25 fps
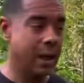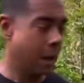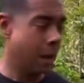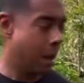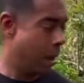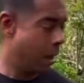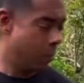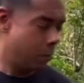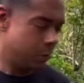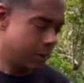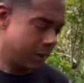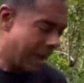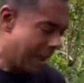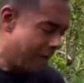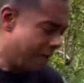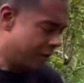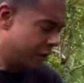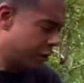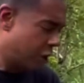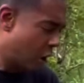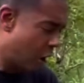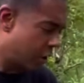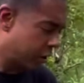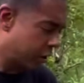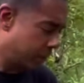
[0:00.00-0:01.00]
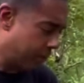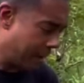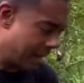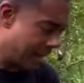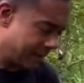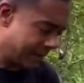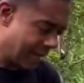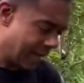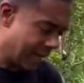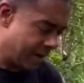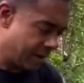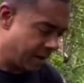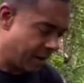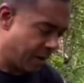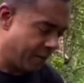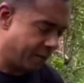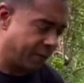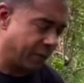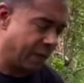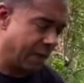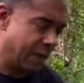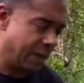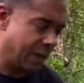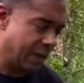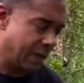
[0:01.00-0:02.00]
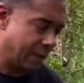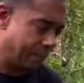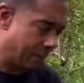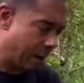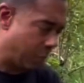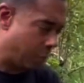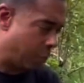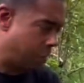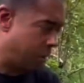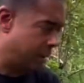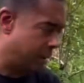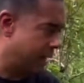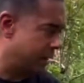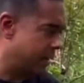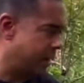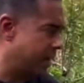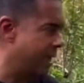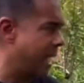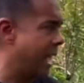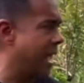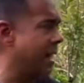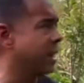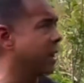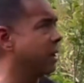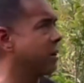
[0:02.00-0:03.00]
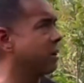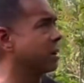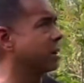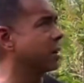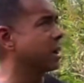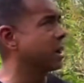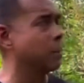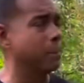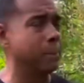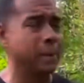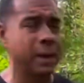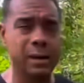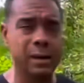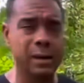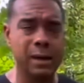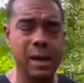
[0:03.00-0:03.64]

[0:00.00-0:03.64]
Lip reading: I haven't talked about that enough lately, but we'll get to that here in a little bit.